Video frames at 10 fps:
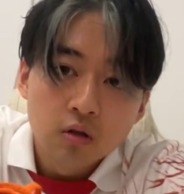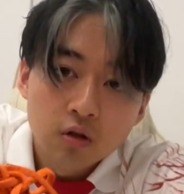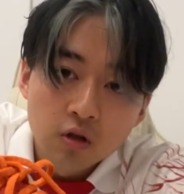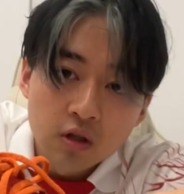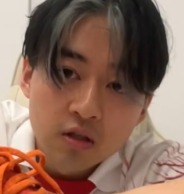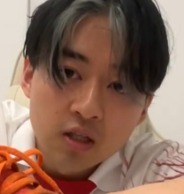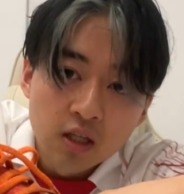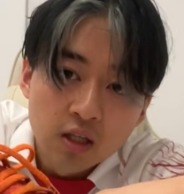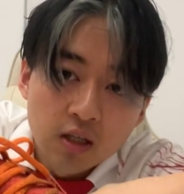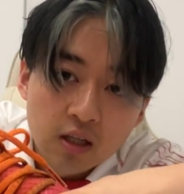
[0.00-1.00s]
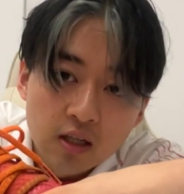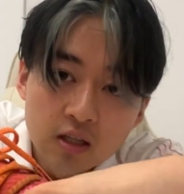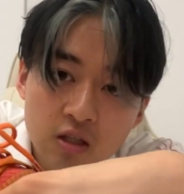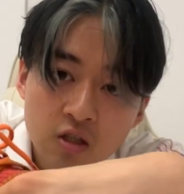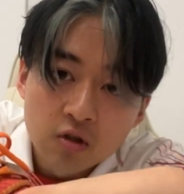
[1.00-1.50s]
You can see
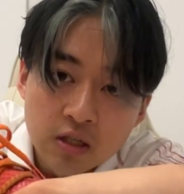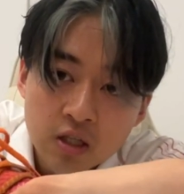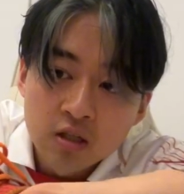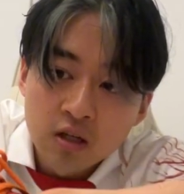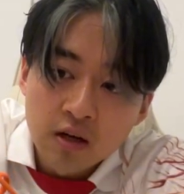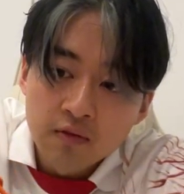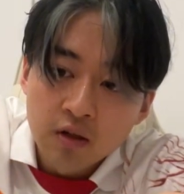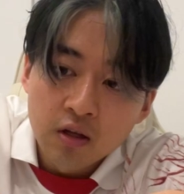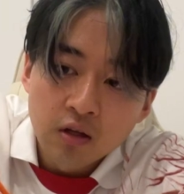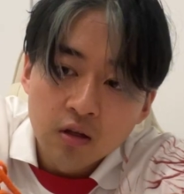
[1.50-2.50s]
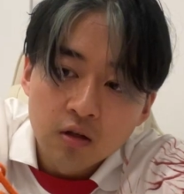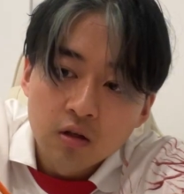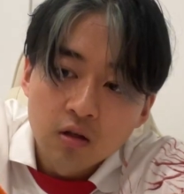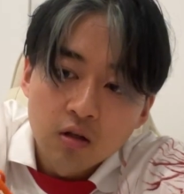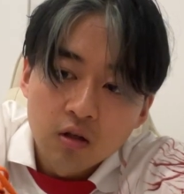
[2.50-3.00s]
it stretches and everything,
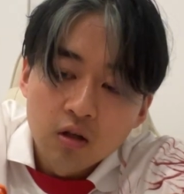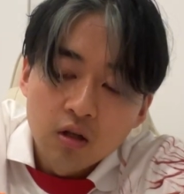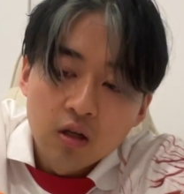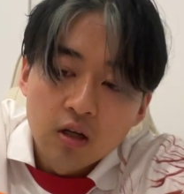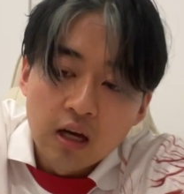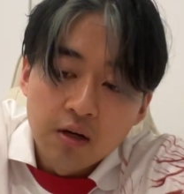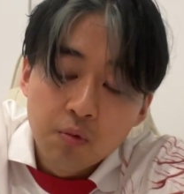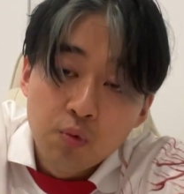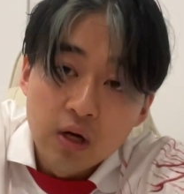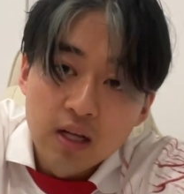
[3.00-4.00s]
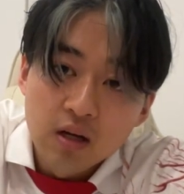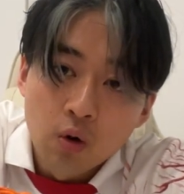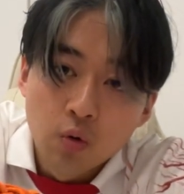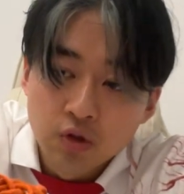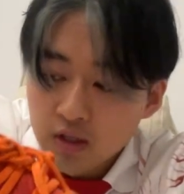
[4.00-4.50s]
and it really
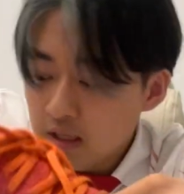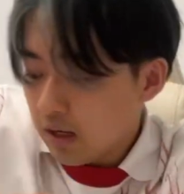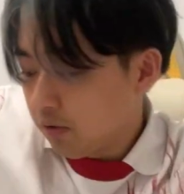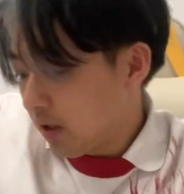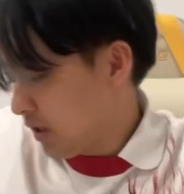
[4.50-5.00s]
holds it down